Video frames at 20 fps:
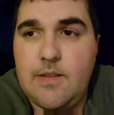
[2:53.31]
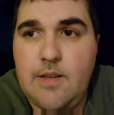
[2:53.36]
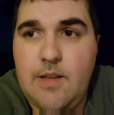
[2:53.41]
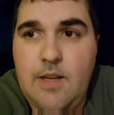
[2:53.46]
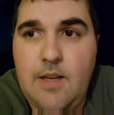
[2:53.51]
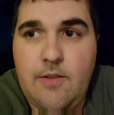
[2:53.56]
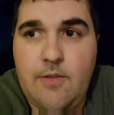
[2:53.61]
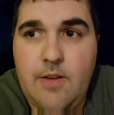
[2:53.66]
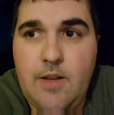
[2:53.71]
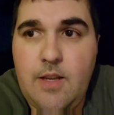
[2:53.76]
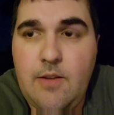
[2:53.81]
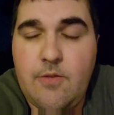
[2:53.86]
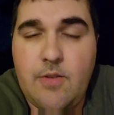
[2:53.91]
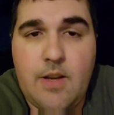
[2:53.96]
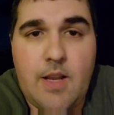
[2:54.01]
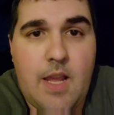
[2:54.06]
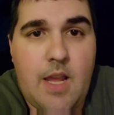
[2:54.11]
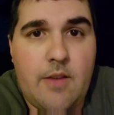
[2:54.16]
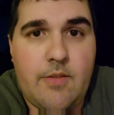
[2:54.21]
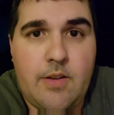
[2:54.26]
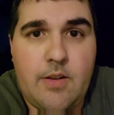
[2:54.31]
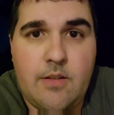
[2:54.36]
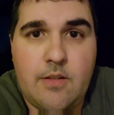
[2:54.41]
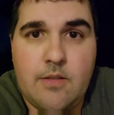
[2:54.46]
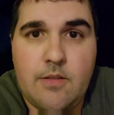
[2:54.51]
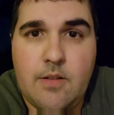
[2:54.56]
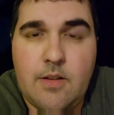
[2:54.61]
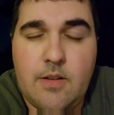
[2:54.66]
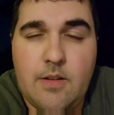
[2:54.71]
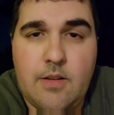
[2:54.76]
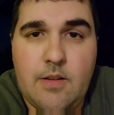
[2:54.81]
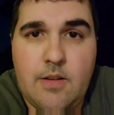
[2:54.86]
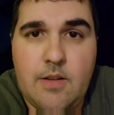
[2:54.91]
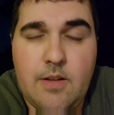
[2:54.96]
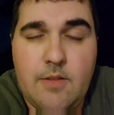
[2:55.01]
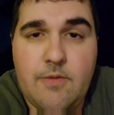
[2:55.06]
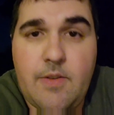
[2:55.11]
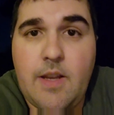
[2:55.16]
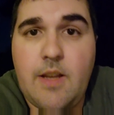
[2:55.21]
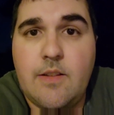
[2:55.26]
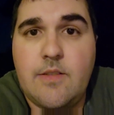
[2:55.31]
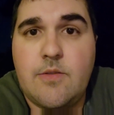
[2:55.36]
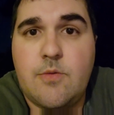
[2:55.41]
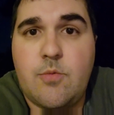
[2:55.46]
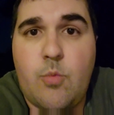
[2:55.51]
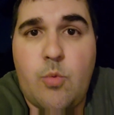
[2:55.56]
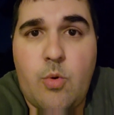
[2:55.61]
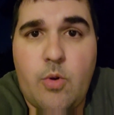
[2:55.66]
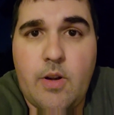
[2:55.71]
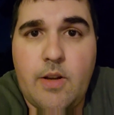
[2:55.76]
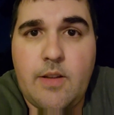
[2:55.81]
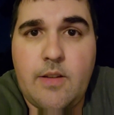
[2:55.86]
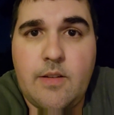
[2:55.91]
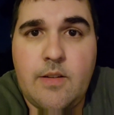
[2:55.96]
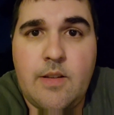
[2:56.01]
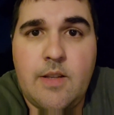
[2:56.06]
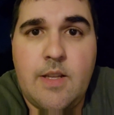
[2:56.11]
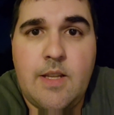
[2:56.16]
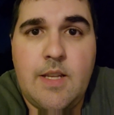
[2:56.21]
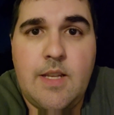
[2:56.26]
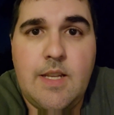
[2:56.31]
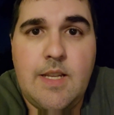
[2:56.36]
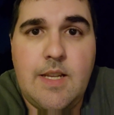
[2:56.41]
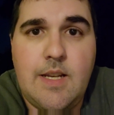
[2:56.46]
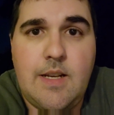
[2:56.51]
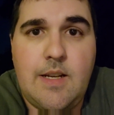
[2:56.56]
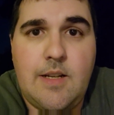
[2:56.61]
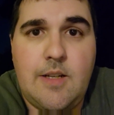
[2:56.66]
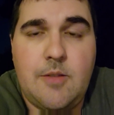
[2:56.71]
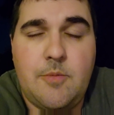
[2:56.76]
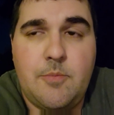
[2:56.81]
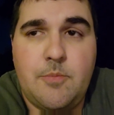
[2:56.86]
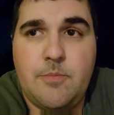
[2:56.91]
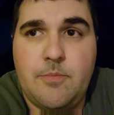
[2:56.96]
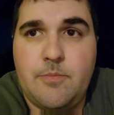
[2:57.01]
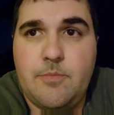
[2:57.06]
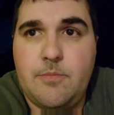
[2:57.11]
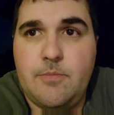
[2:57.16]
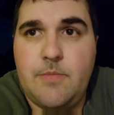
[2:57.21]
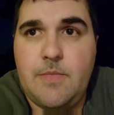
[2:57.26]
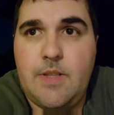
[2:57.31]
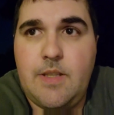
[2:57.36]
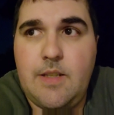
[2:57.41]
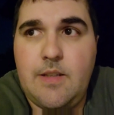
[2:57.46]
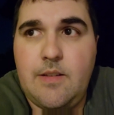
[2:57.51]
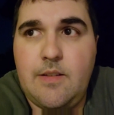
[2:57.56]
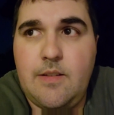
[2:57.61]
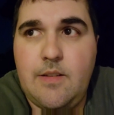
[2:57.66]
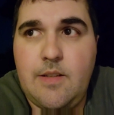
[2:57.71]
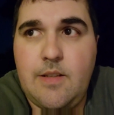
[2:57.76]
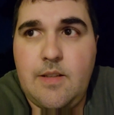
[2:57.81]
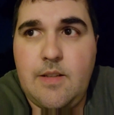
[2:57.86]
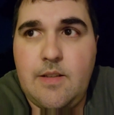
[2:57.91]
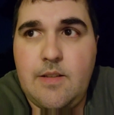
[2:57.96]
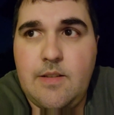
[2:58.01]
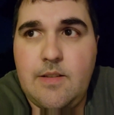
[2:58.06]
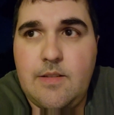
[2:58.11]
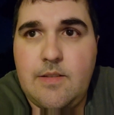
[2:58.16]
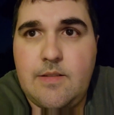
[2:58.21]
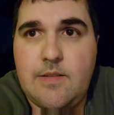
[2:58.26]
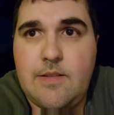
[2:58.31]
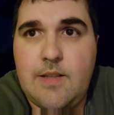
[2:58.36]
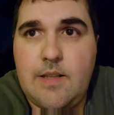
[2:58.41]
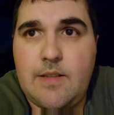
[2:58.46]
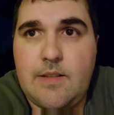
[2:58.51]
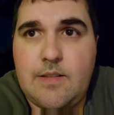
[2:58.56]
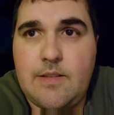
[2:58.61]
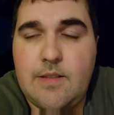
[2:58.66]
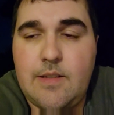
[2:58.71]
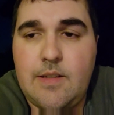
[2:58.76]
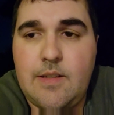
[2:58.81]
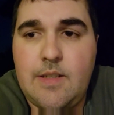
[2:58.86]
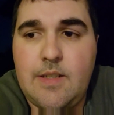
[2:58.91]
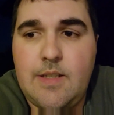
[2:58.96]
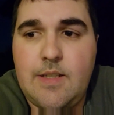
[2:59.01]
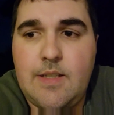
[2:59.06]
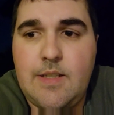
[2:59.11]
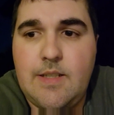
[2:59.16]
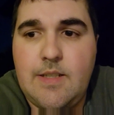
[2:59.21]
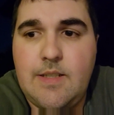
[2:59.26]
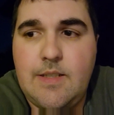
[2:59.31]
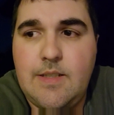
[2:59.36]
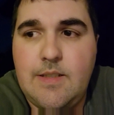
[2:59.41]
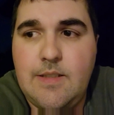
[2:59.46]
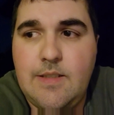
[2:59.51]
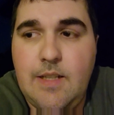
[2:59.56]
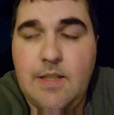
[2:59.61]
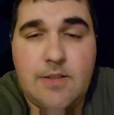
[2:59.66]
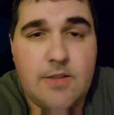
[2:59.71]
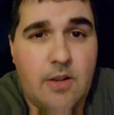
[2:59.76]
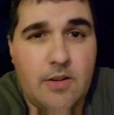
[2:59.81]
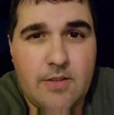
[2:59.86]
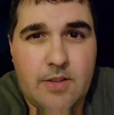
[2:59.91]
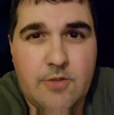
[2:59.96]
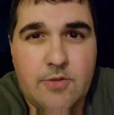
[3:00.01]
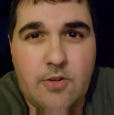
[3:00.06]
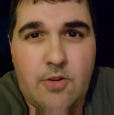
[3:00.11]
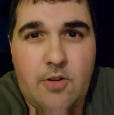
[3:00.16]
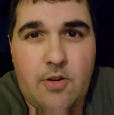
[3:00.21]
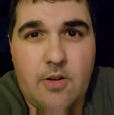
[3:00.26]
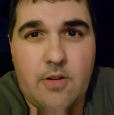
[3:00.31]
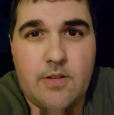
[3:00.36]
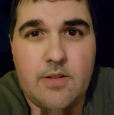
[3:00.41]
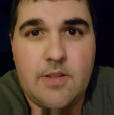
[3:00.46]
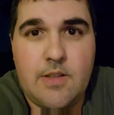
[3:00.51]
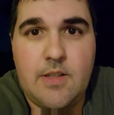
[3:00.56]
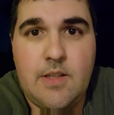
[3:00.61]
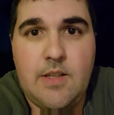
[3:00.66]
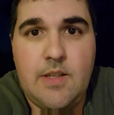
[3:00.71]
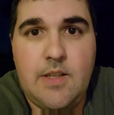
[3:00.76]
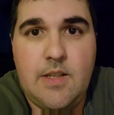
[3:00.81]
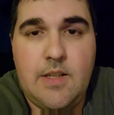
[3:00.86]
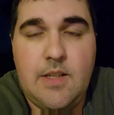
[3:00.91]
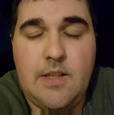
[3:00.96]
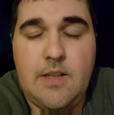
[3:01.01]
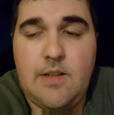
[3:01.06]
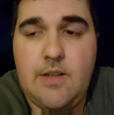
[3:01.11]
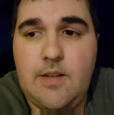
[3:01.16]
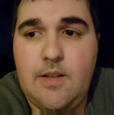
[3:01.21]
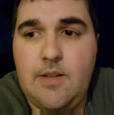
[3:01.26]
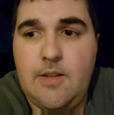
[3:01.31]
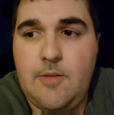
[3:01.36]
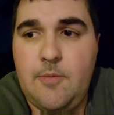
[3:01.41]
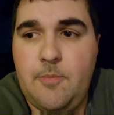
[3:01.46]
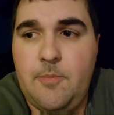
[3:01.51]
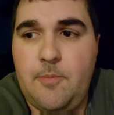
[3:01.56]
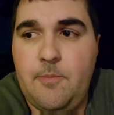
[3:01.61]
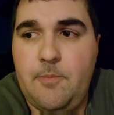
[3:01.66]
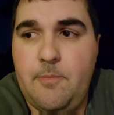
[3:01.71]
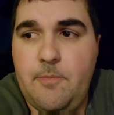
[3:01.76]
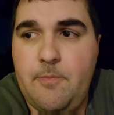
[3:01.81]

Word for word: even having an, an advanced warning, um, then it, that uh, it tugs at your heart. Um,